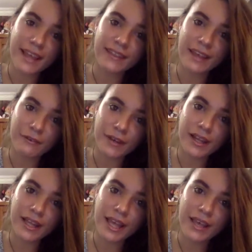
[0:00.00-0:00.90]
they
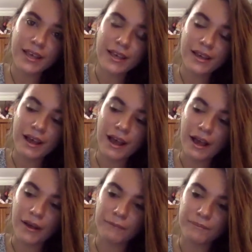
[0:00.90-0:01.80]
really
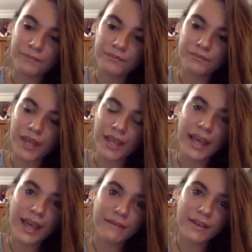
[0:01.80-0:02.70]
they
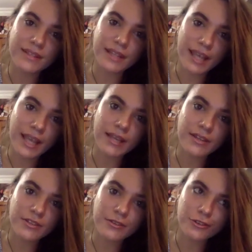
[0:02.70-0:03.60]
gave us the key
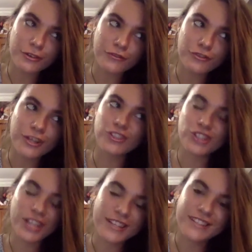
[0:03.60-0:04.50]
to a sort of treasure
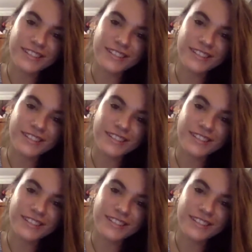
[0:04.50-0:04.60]
chest,